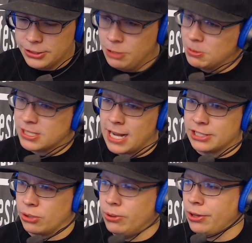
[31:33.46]
Super
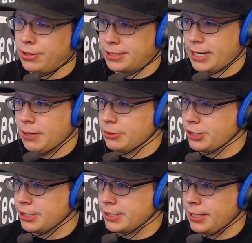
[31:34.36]
sad story, though. This guy was
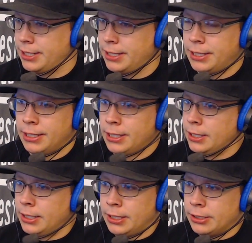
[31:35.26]
just
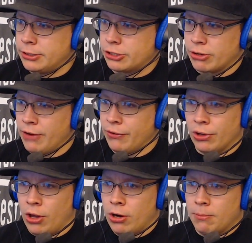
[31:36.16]
driving
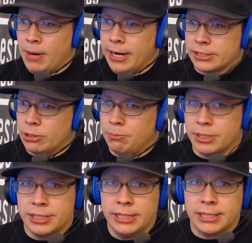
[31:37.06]
along, minding his own
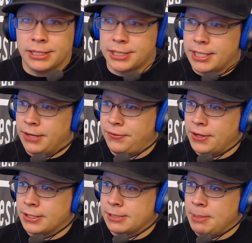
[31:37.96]
business, and just got
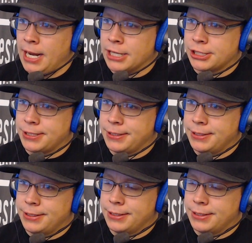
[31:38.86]
fucking smashed.